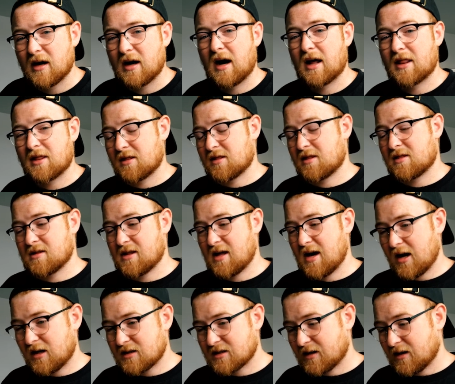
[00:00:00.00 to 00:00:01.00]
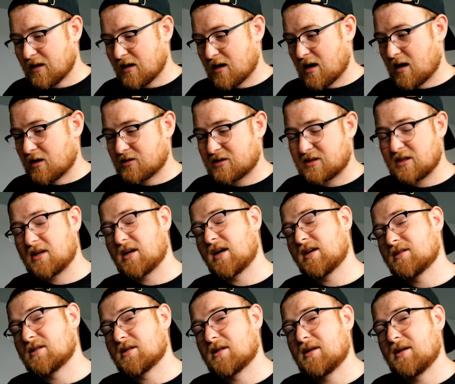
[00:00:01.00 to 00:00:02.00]
Other than that, I'll see you
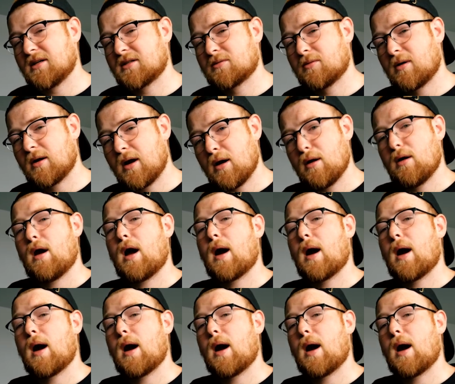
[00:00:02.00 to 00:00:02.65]
guys in the next one.